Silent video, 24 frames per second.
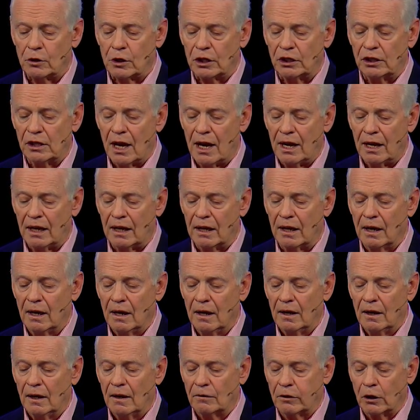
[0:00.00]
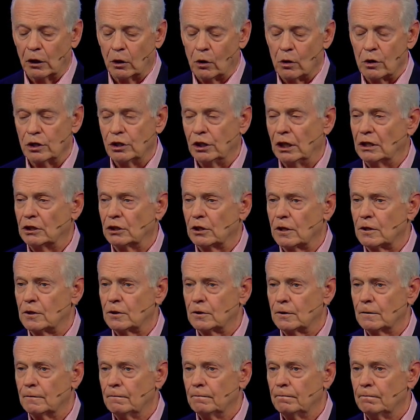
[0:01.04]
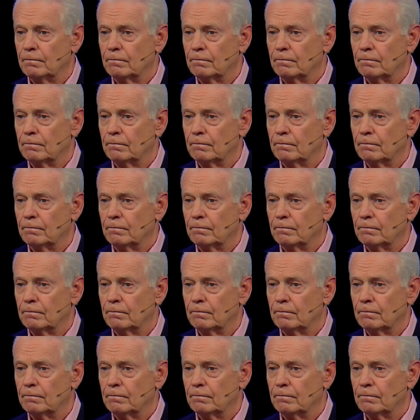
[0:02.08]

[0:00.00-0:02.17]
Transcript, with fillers: the day of the Lord Jesus.